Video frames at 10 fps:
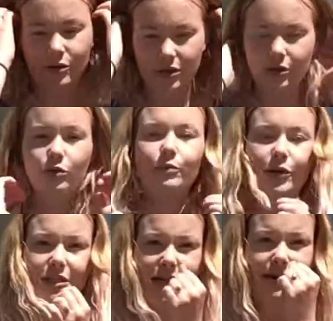in your
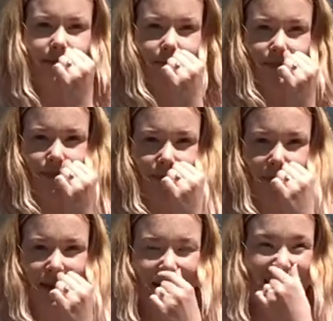body,
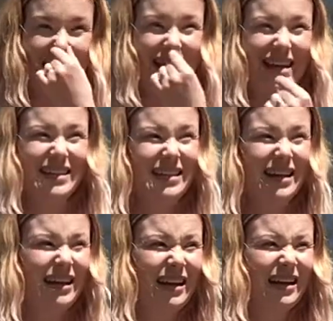and
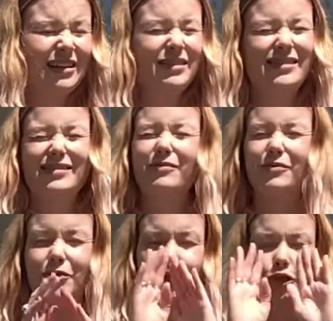
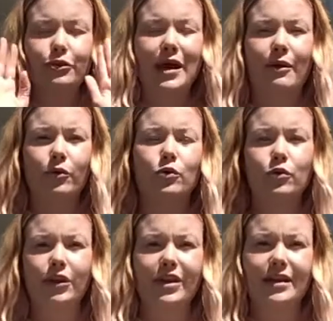tune out all
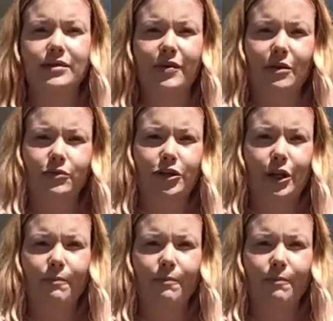the things around you.